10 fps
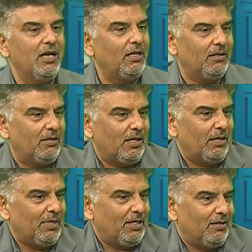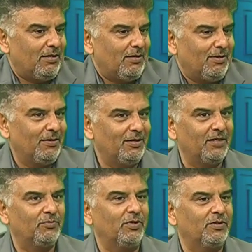and I mean uh,
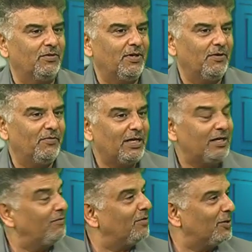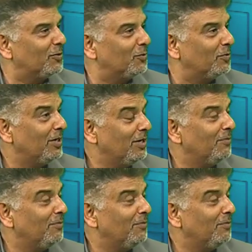this was uh, very difficult to